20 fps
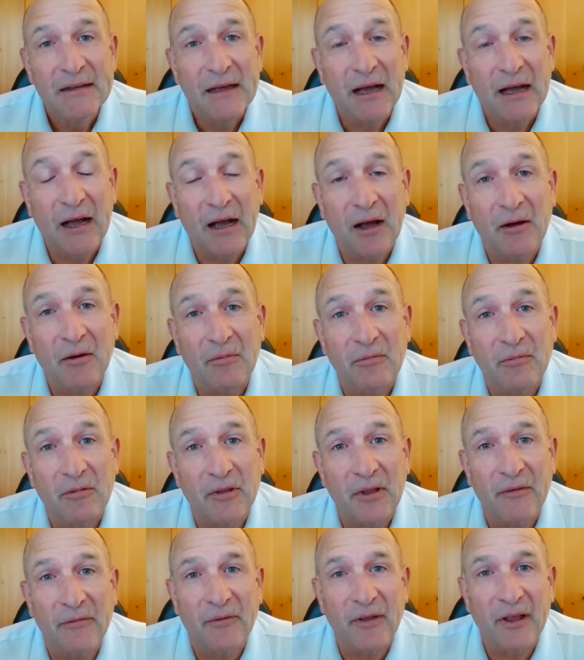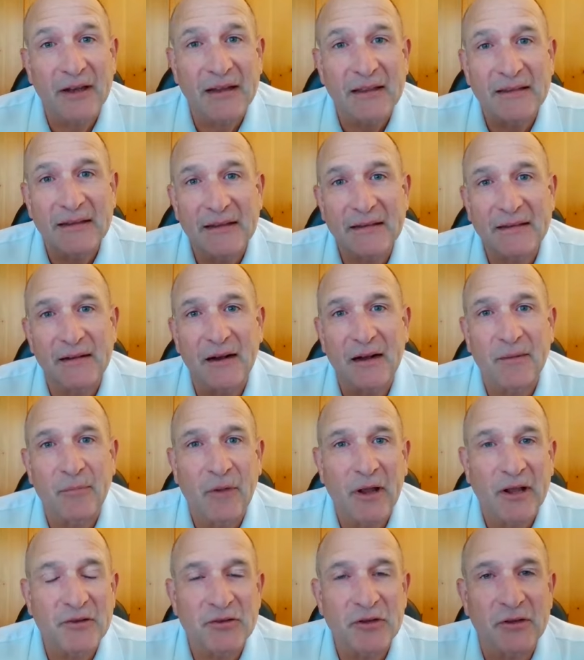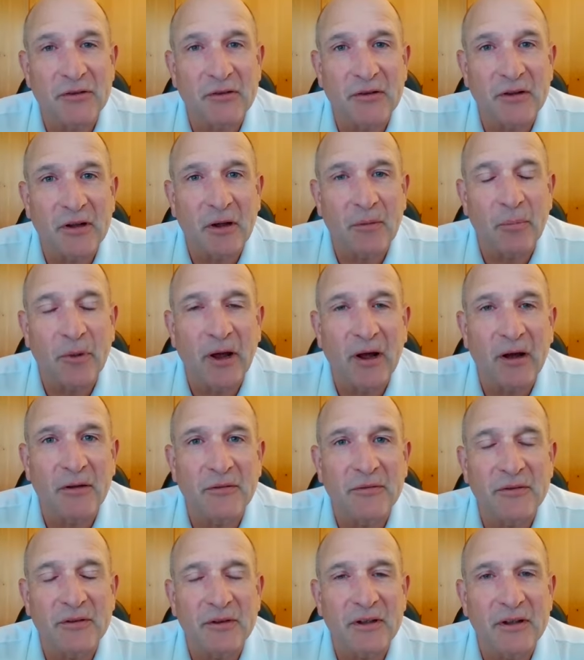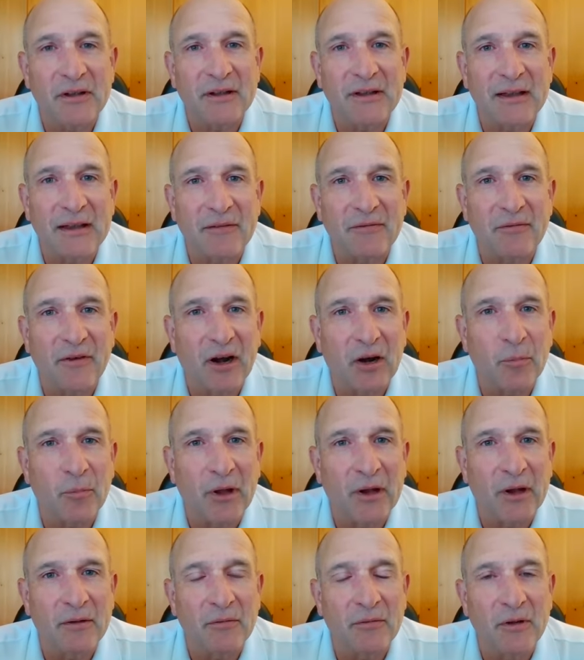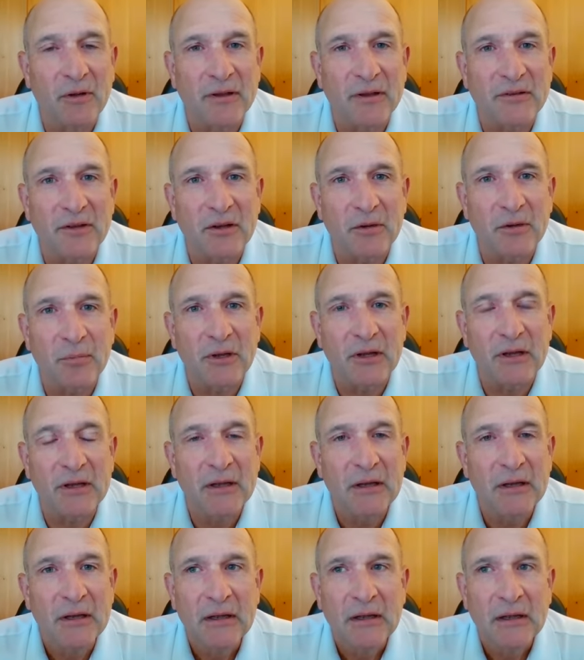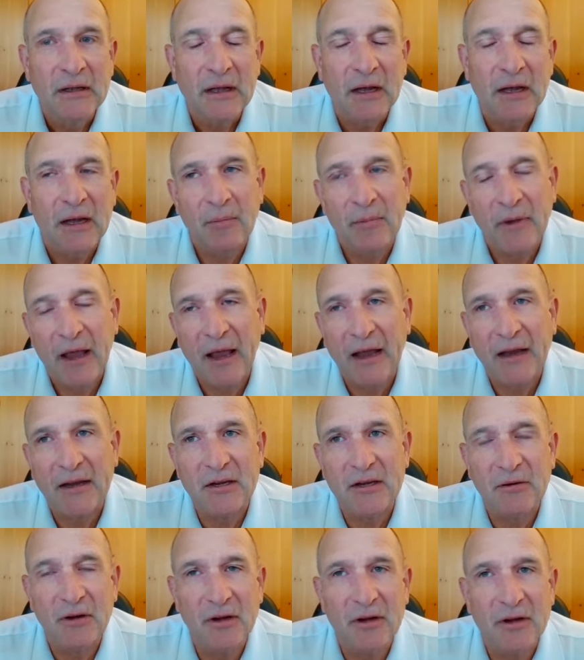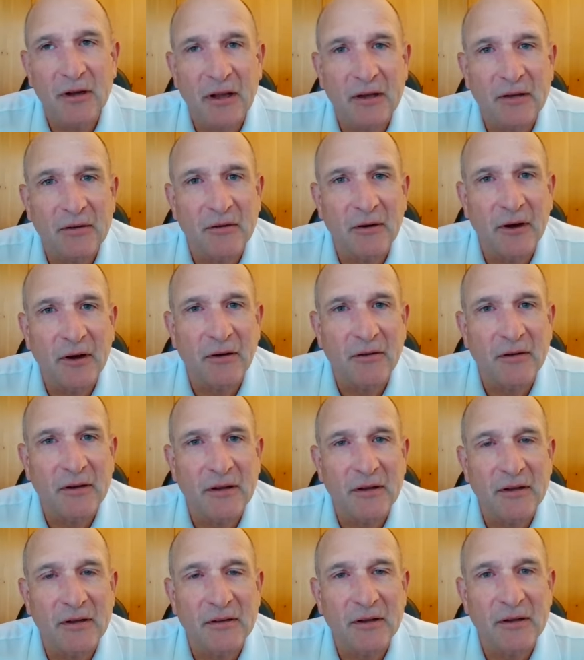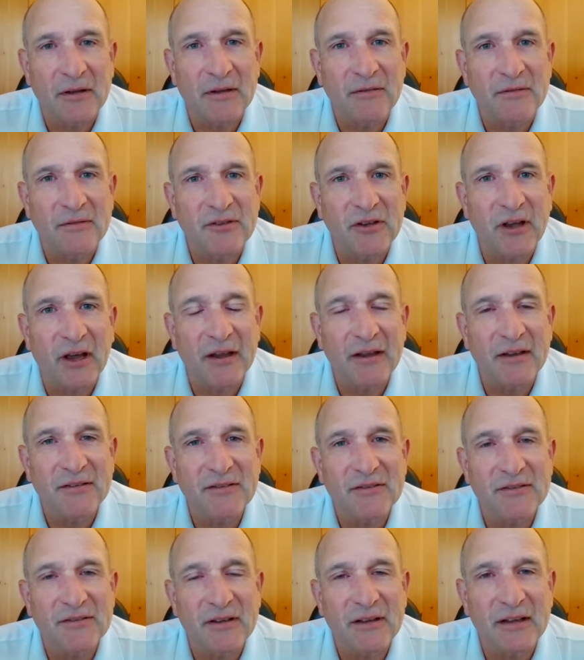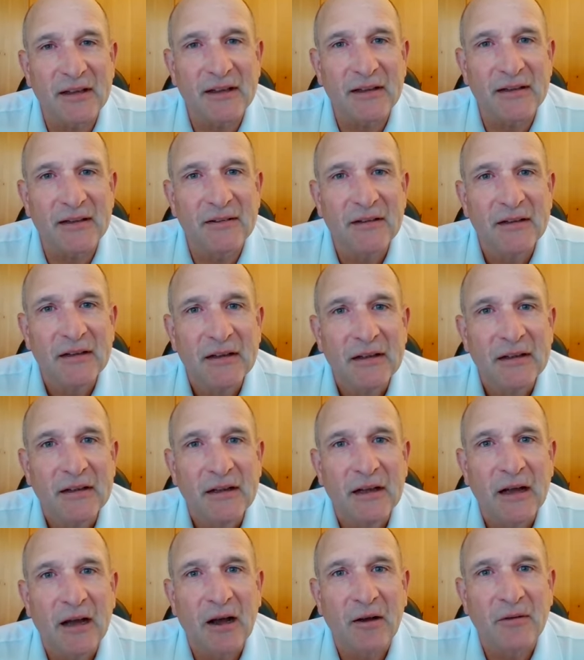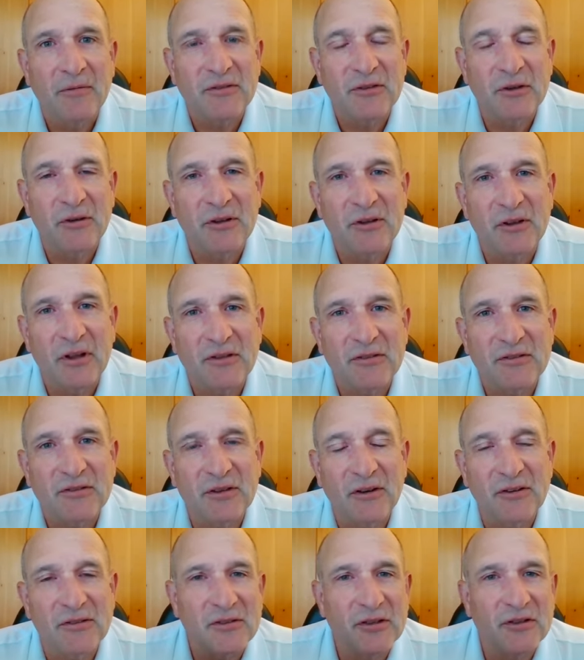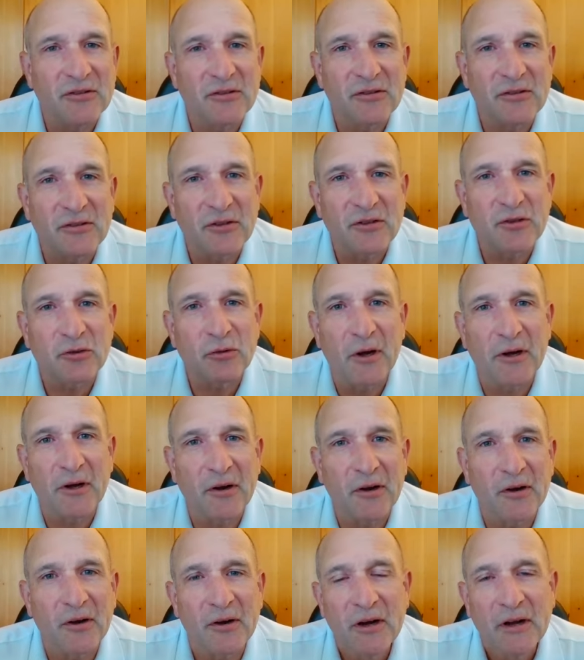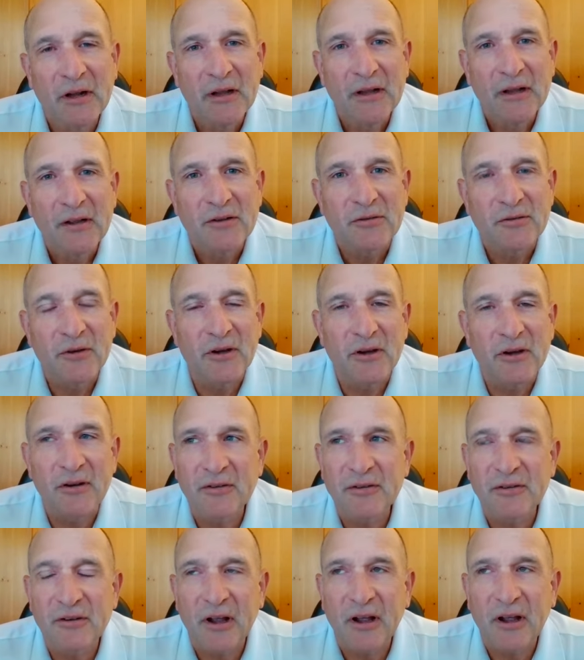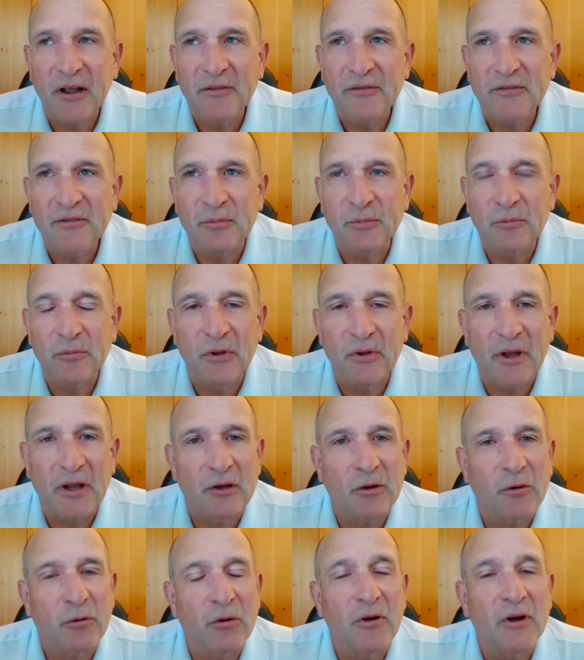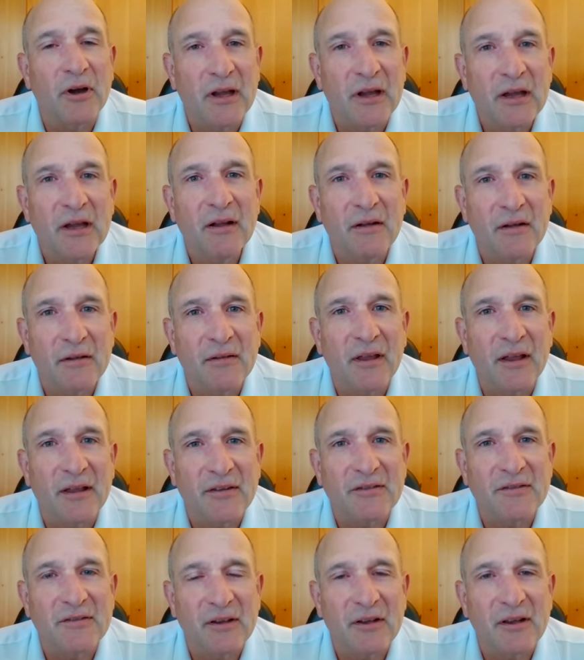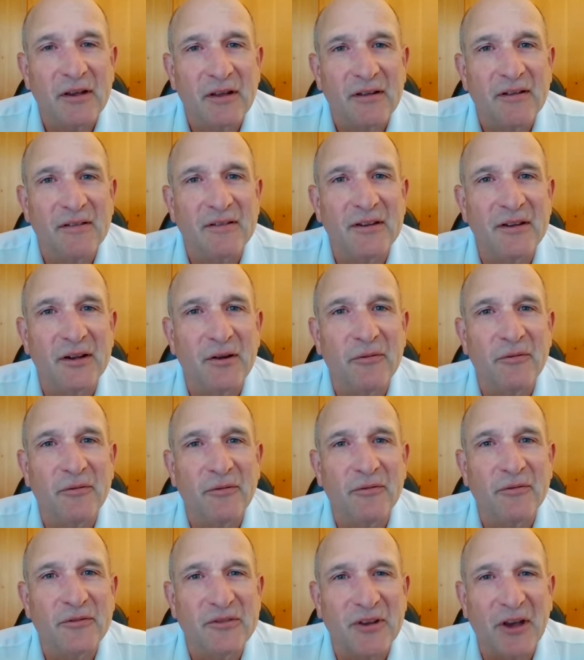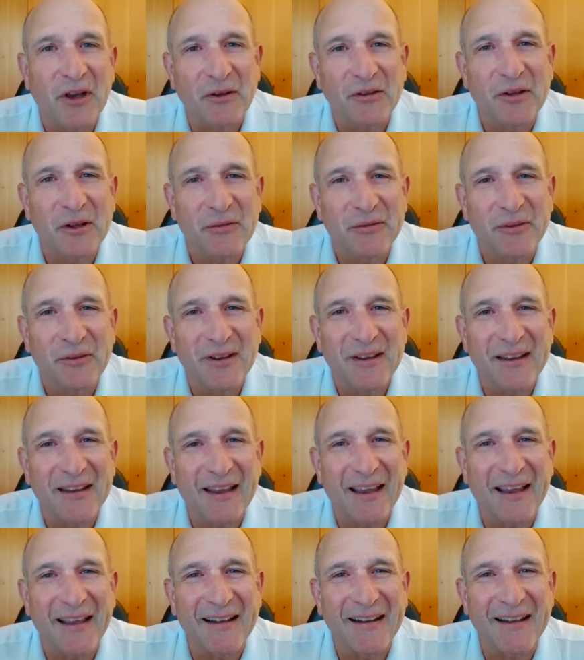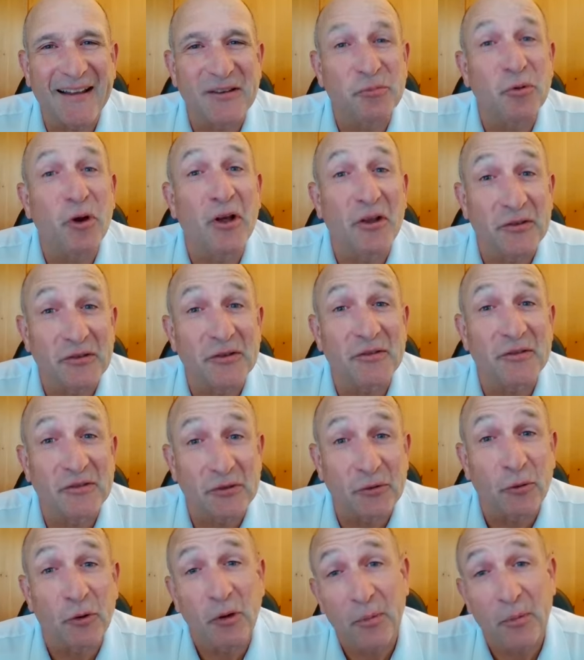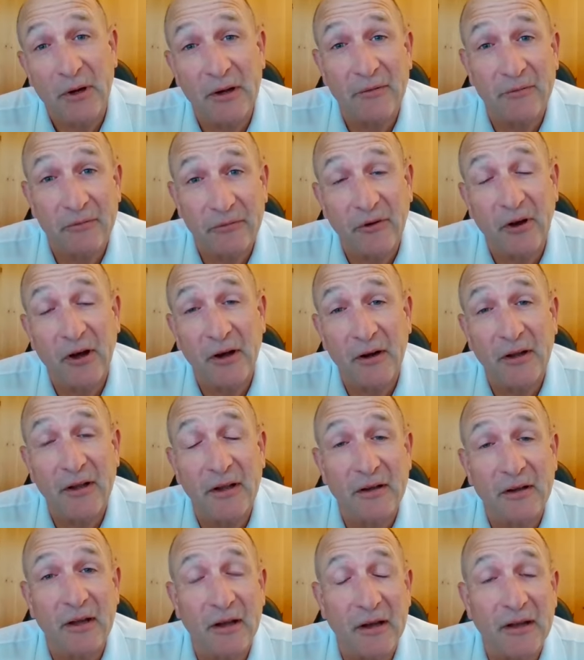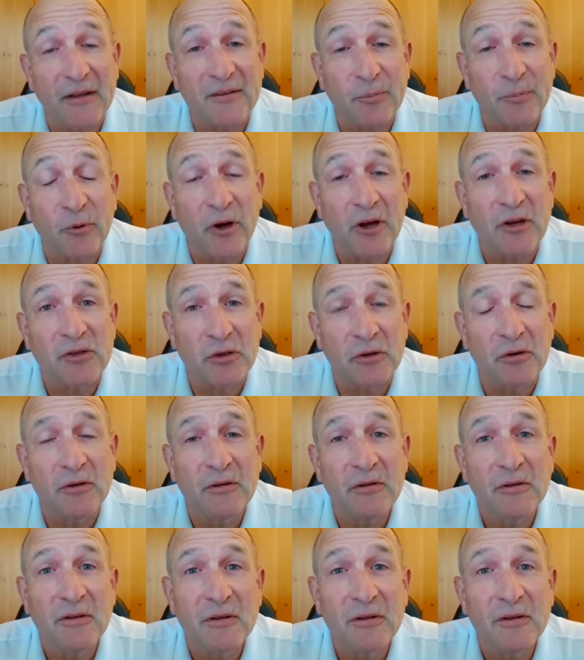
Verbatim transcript: Uh, if anything that I mentioned about the environment is going to be um, accurate and grounded in, in science. And uh, so it, it starts to to trigger trigger uh, some inquiry. That's, uh, you know, scientific, and as well as the story being fun and, and inspirational.